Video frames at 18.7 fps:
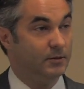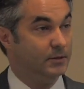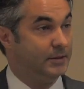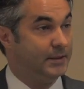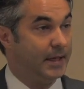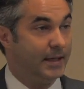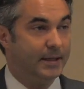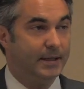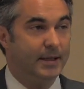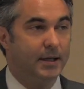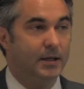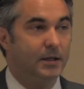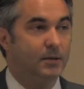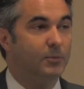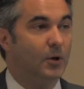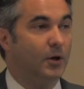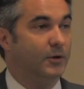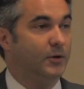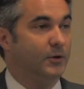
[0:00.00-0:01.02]

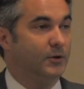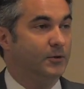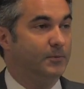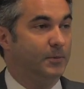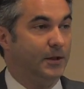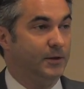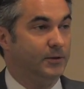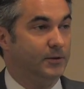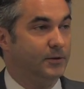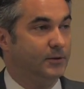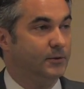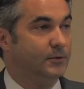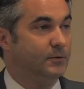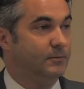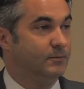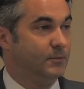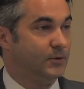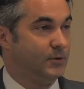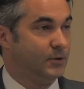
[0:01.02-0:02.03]
dedicated parking spaces,
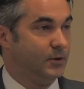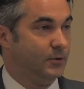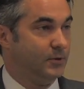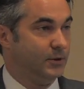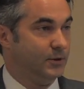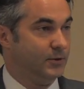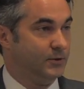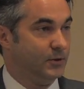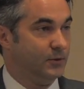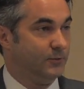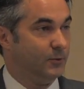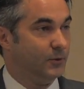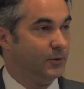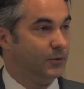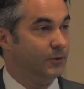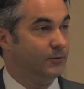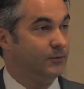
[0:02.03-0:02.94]
so on and so forth.